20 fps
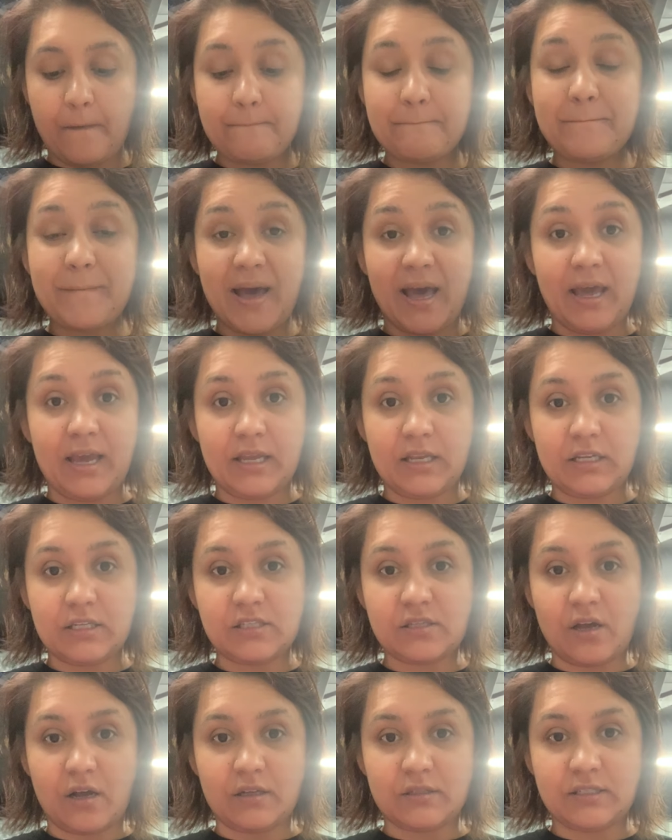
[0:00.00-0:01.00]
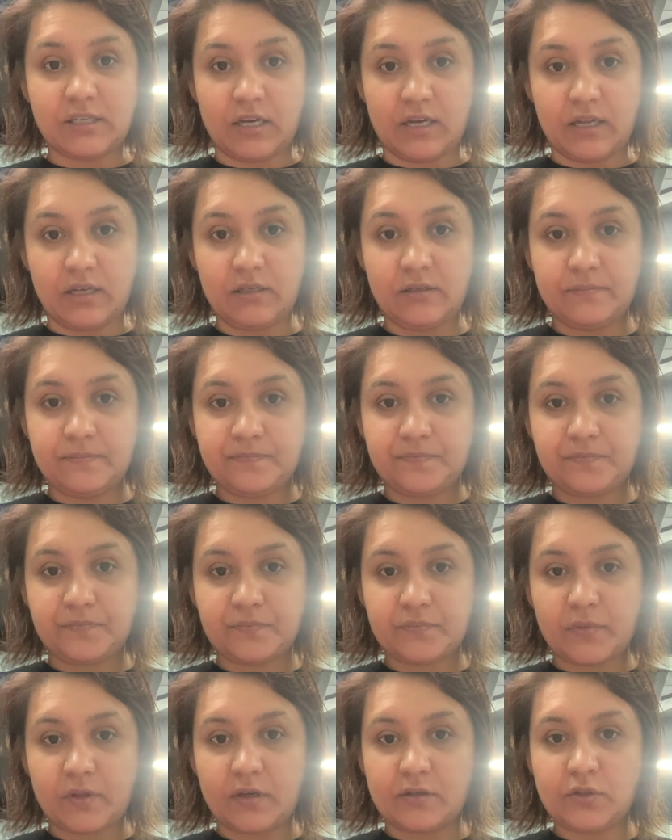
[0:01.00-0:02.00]
Mine is all done.
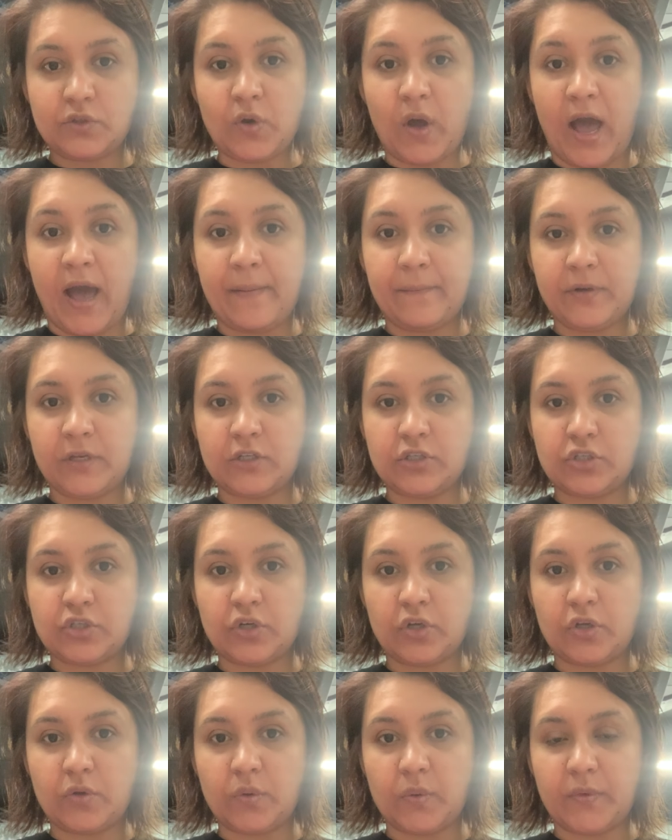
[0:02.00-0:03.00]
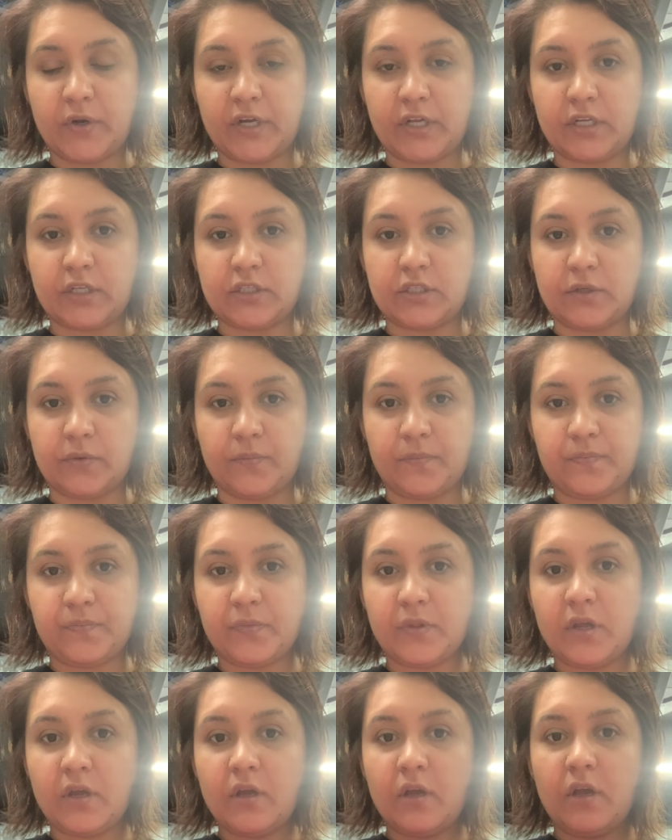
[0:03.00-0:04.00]
So I'm gonna show you what we're gonna do.
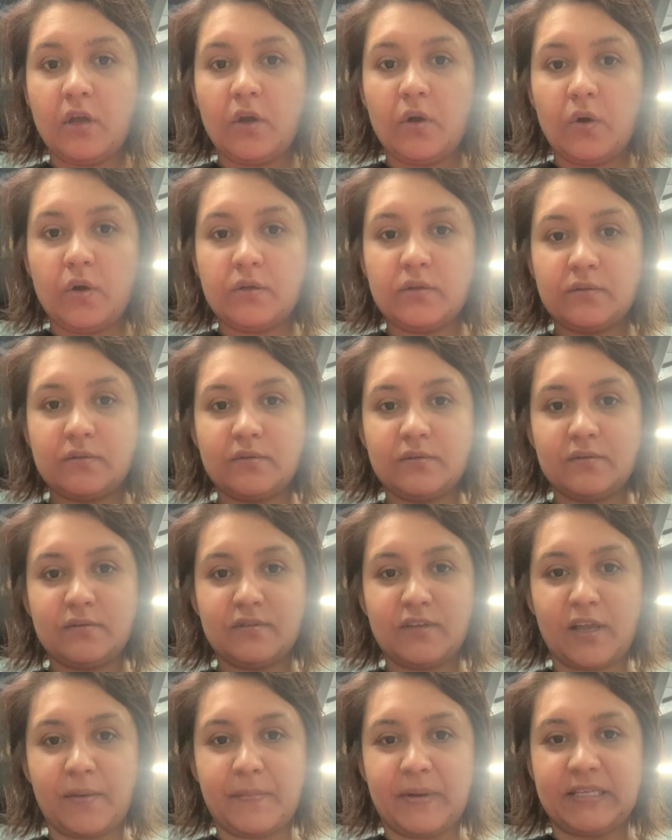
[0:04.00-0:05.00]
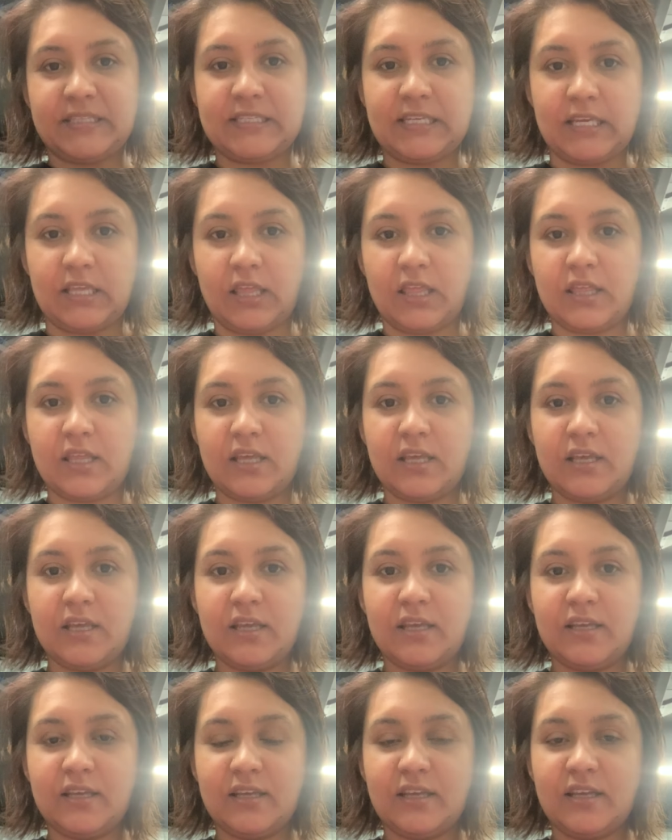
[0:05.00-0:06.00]
Look at my teeth.
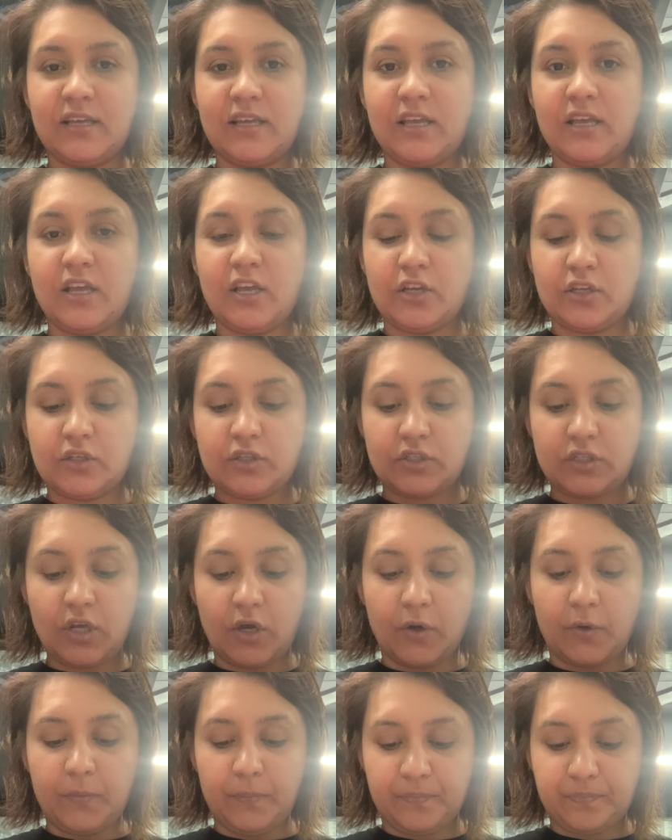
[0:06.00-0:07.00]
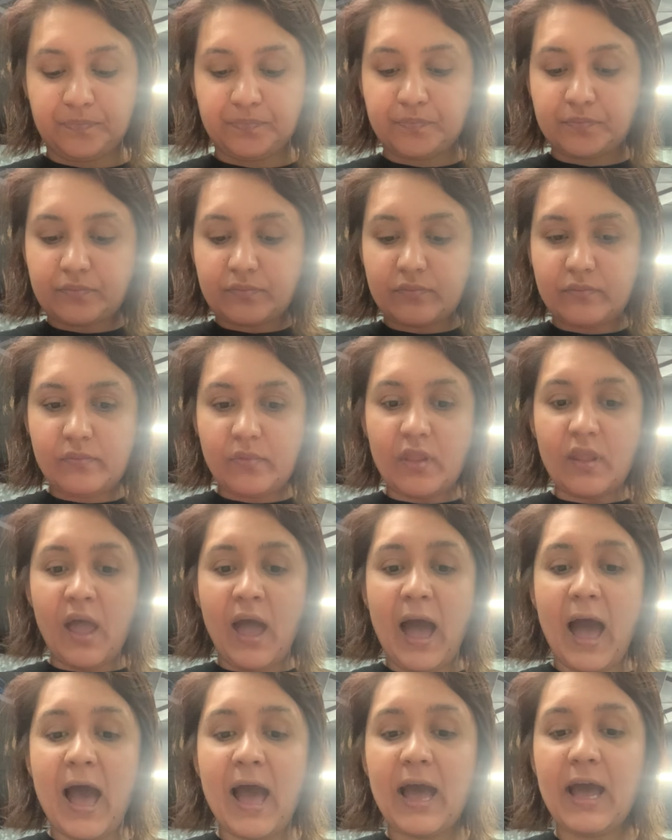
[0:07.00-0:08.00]
So
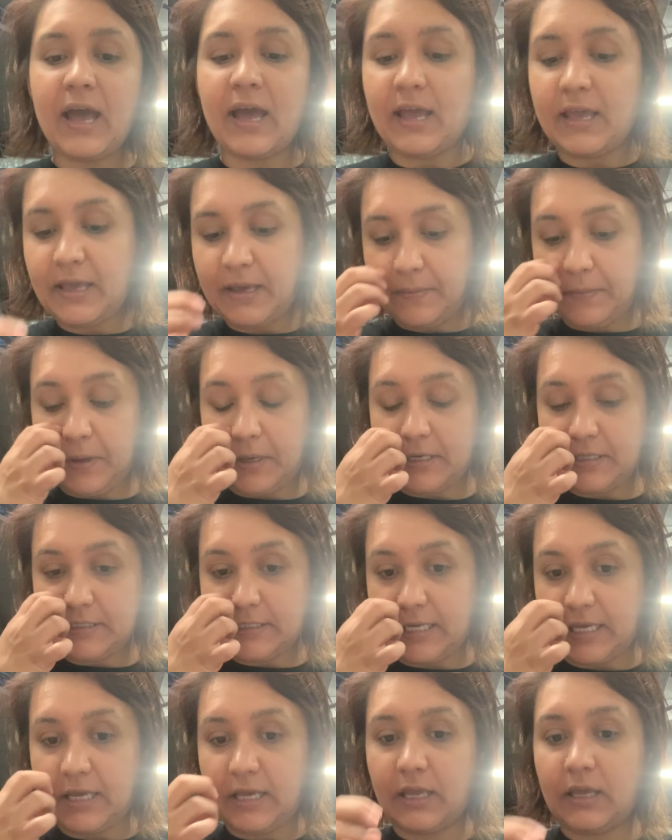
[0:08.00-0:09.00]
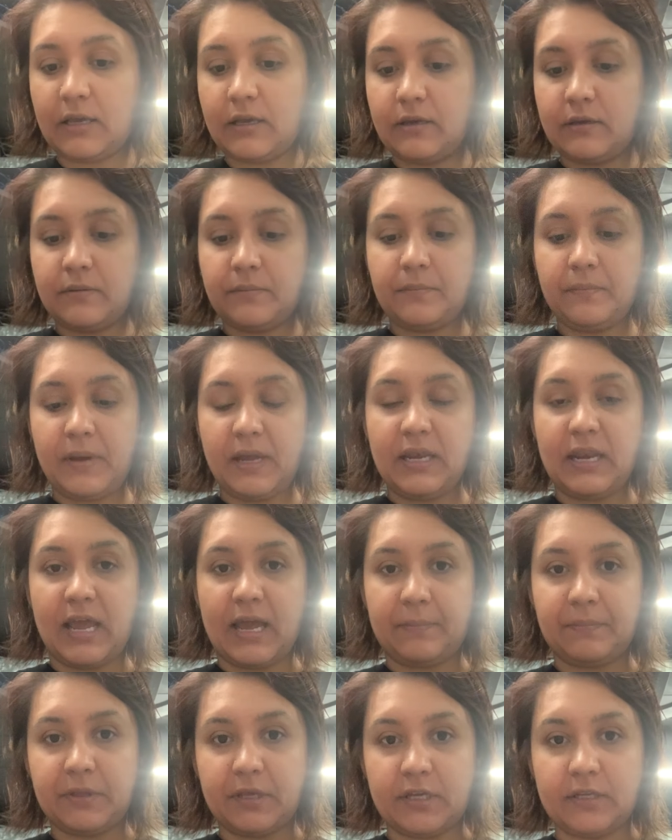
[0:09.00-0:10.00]
I am gonna take my
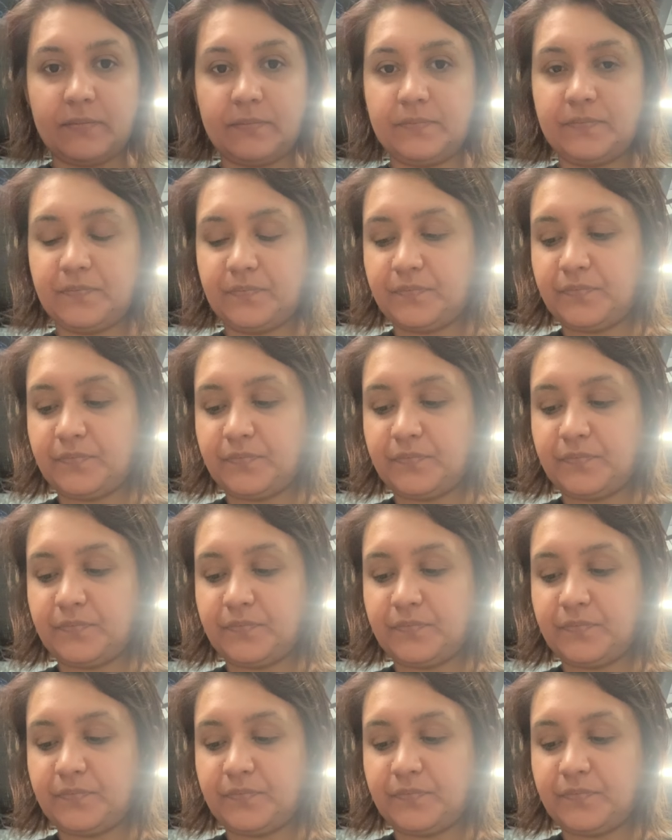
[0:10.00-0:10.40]
napkin